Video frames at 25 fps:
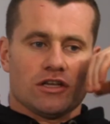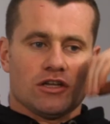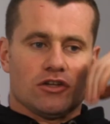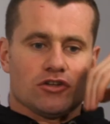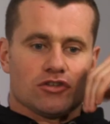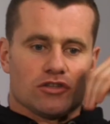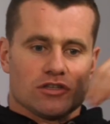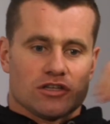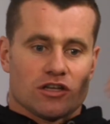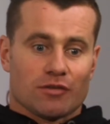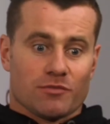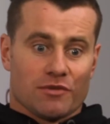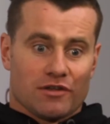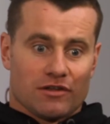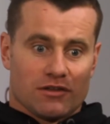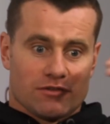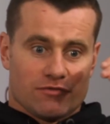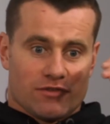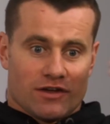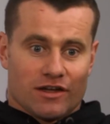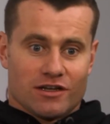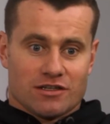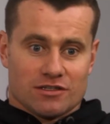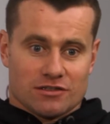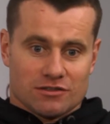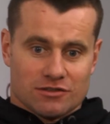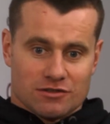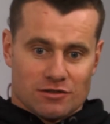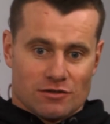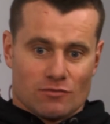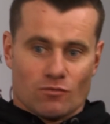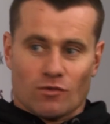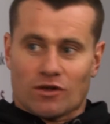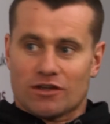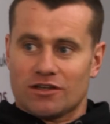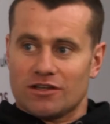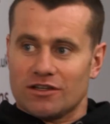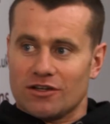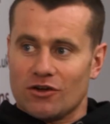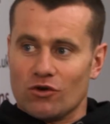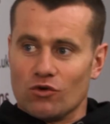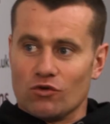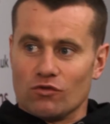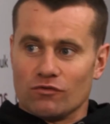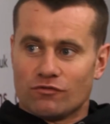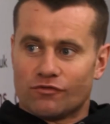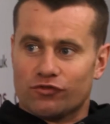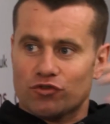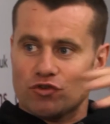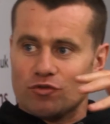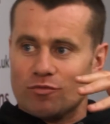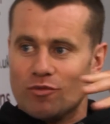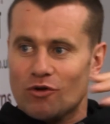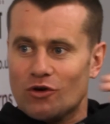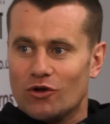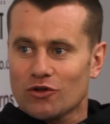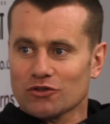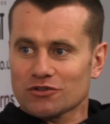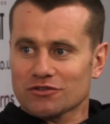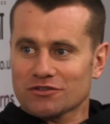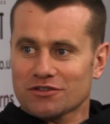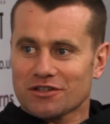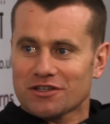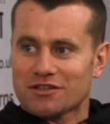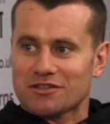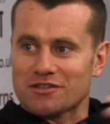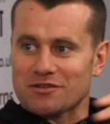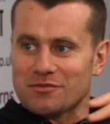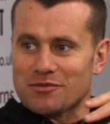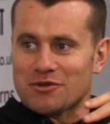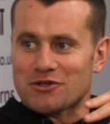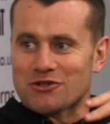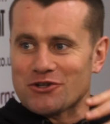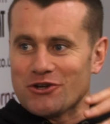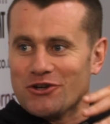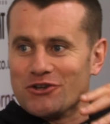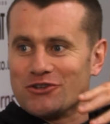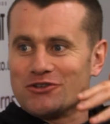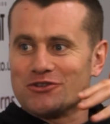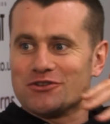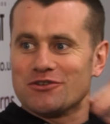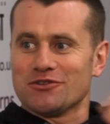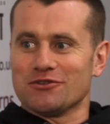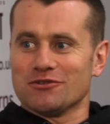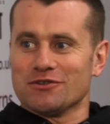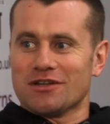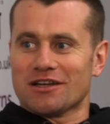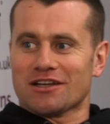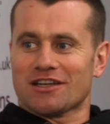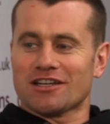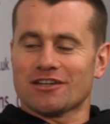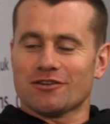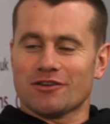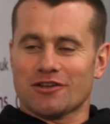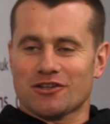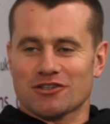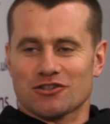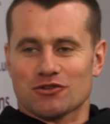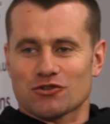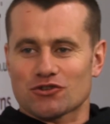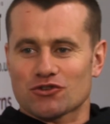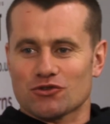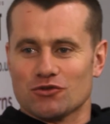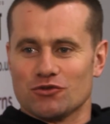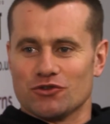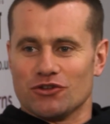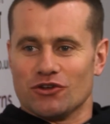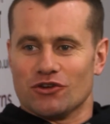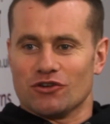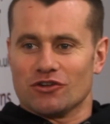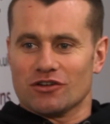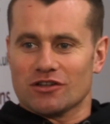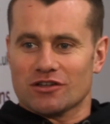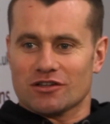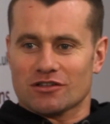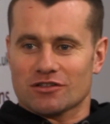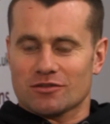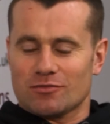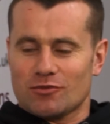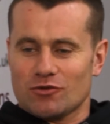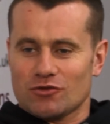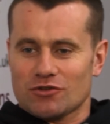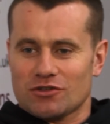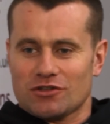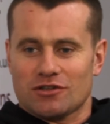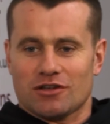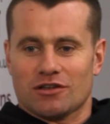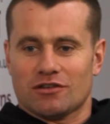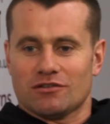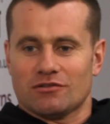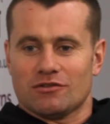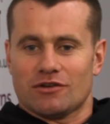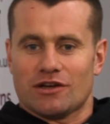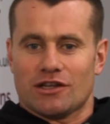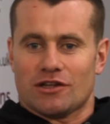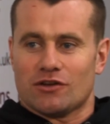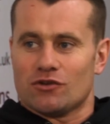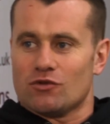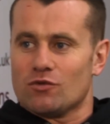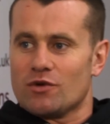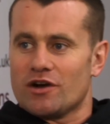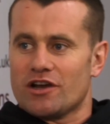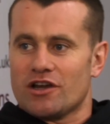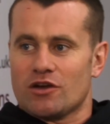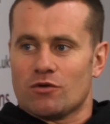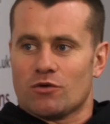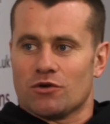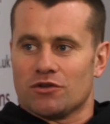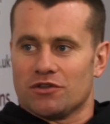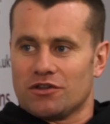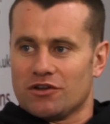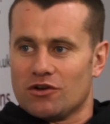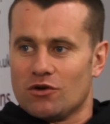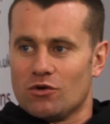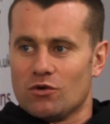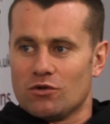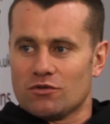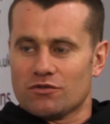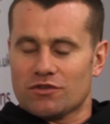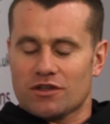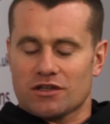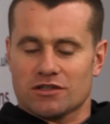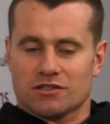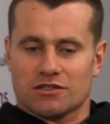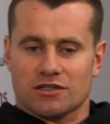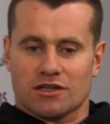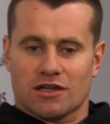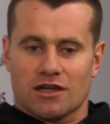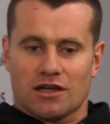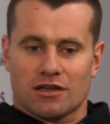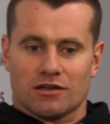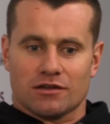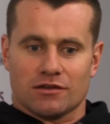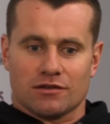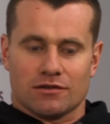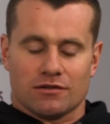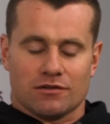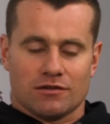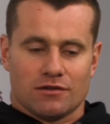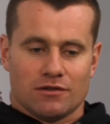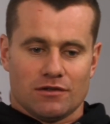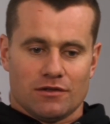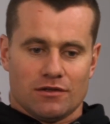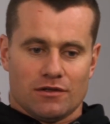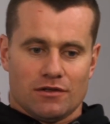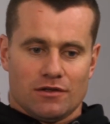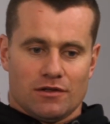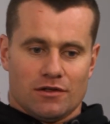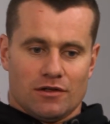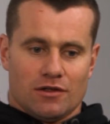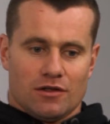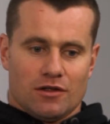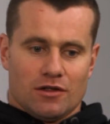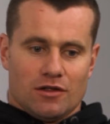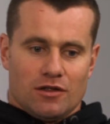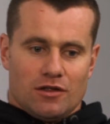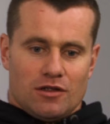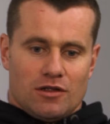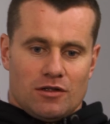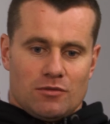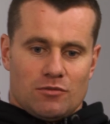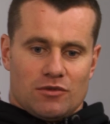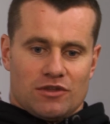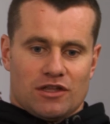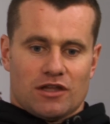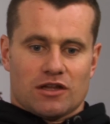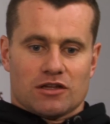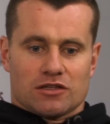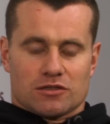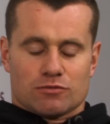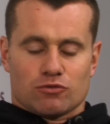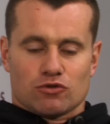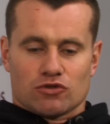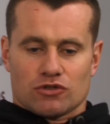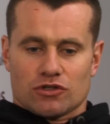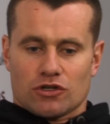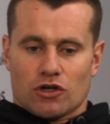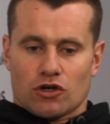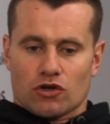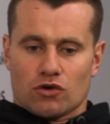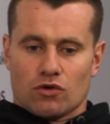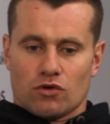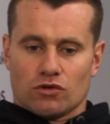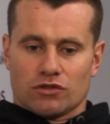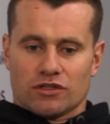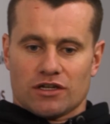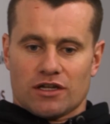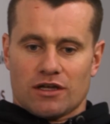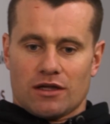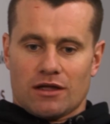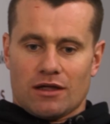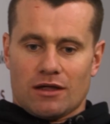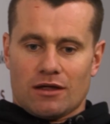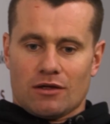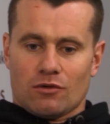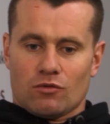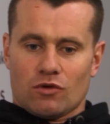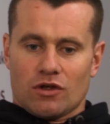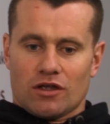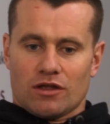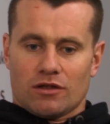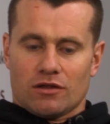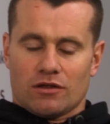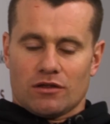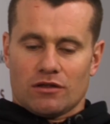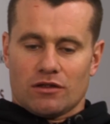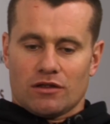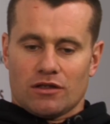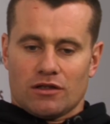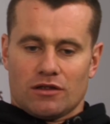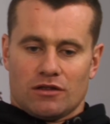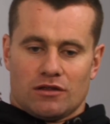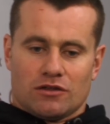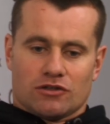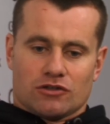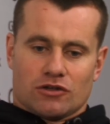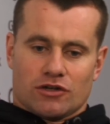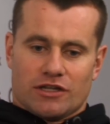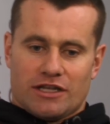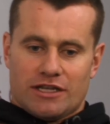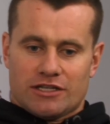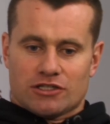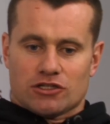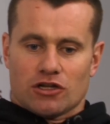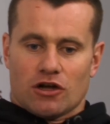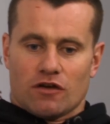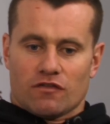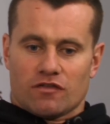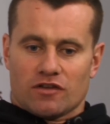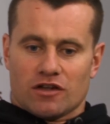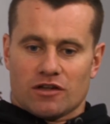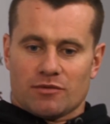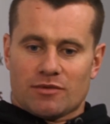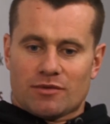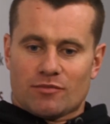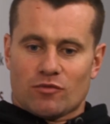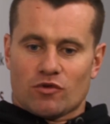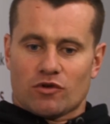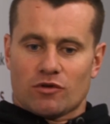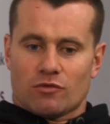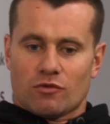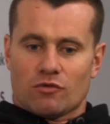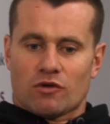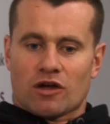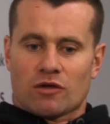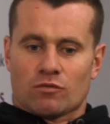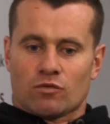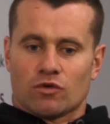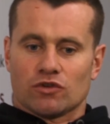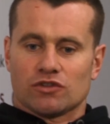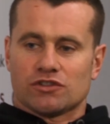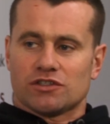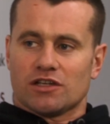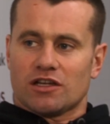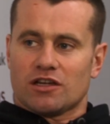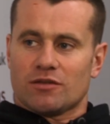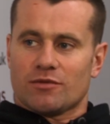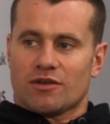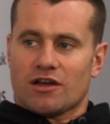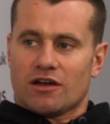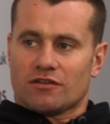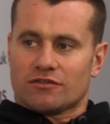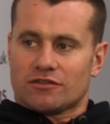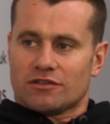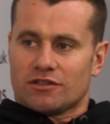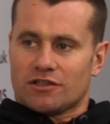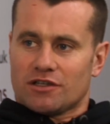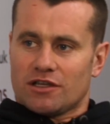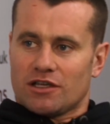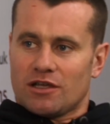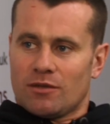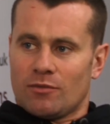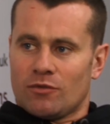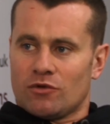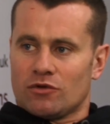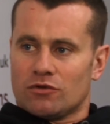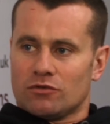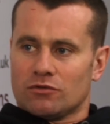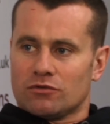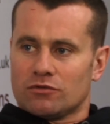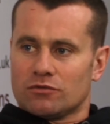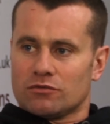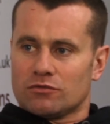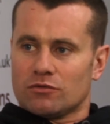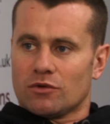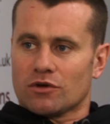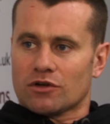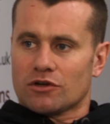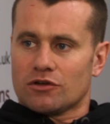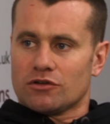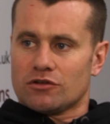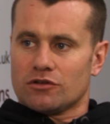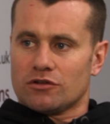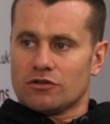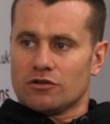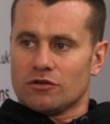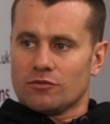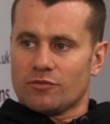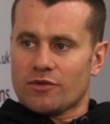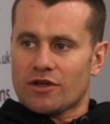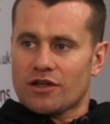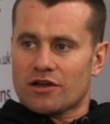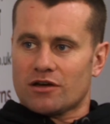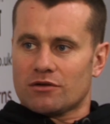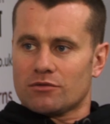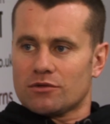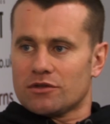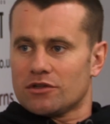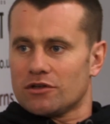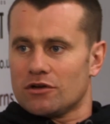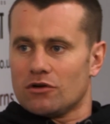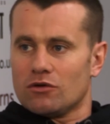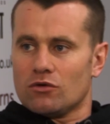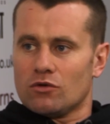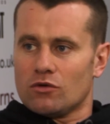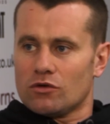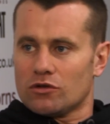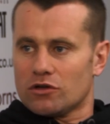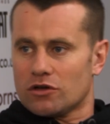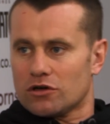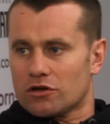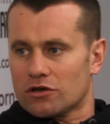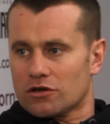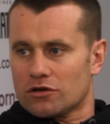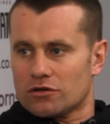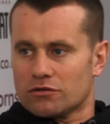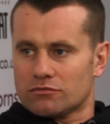used to give me advices and when to go and through balls and things. He'd be yeah. shouting, you know, that kind of because you're so young and I suppose you didn't really know where you were in the goal and things mm. like hmm. that. And but then I suppose as I got older, he, he, he, sort of eased off a little bit more and would say to me after the game, you know, what could you have done better with a goal or